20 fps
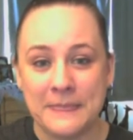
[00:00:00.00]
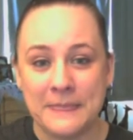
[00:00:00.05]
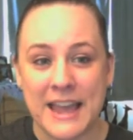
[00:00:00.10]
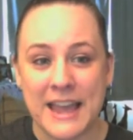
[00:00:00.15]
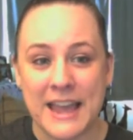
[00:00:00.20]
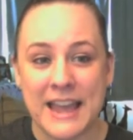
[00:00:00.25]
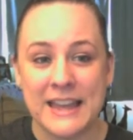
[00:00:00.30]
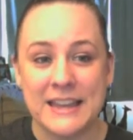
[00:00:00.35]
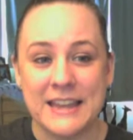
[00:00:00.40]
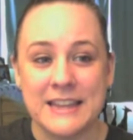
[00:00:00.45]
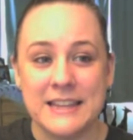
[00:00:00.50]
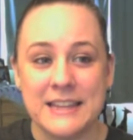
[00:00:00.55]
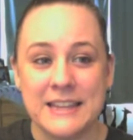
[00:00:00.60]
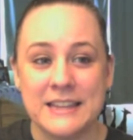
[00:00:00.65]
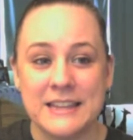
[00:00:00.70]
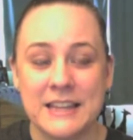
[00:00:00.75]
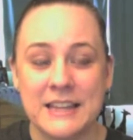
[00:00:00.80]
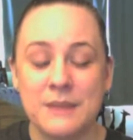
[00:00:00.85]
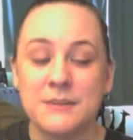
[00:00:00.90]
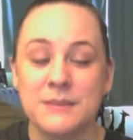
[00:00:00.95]
Hey,
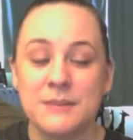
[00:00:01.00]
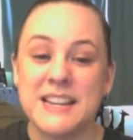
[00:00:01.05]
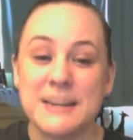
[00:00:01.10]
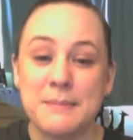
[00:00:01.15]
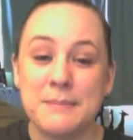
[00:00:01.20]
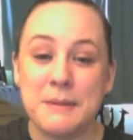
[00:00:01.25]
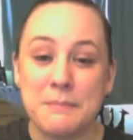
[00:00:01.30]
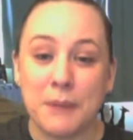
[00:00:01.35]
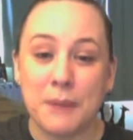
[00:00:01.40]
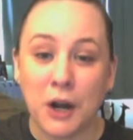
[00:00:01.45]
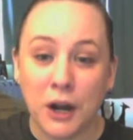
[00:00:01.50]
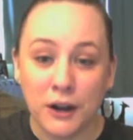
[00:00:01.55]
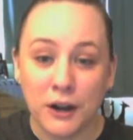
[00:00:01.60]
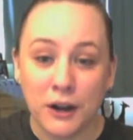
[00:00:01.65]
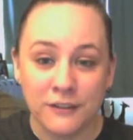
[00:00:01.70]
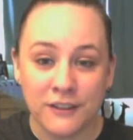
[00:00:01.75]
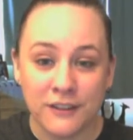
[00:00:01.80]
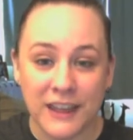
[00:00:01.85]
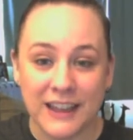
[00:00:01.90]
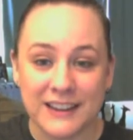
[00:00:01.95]
he was going to be
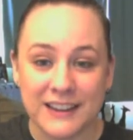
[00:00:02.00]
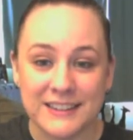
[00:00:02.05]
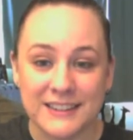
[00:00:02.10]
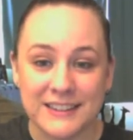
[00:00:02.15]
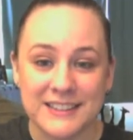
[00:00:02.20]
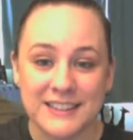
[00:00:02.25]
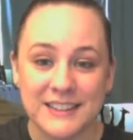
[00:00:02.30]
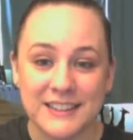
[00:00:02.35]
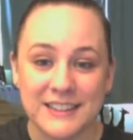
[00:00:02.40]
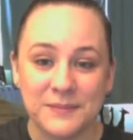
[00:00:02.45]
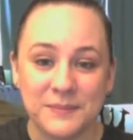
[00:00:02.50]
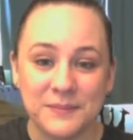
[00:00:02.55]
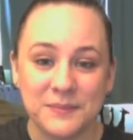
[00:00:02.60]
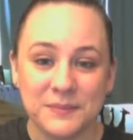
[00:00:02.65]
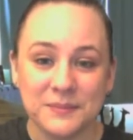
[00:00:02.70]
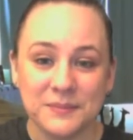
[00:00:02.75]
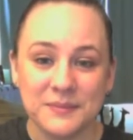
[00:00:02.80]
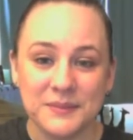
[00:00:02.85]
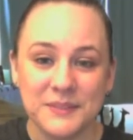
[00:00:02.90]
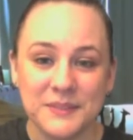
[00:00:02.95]
perfect.
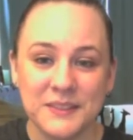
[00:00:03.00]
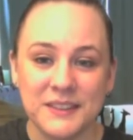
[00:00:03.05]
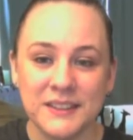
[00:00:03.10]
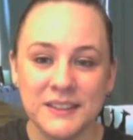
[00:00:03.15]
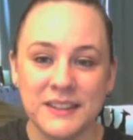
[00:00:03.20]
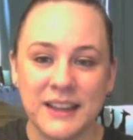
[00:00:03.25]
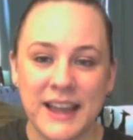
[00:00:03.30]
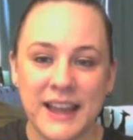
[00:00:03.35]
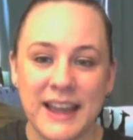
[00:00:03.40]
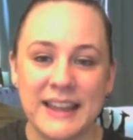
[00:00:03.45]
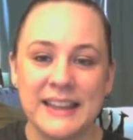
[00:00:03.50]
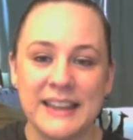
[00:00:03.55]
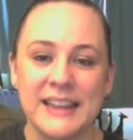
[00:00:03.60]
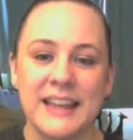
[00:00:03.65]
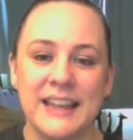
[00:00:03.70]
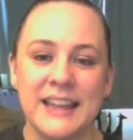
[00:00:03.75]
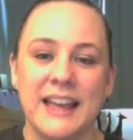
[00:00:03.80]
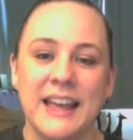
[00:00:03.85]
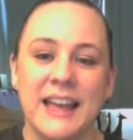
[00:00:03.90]
Okay?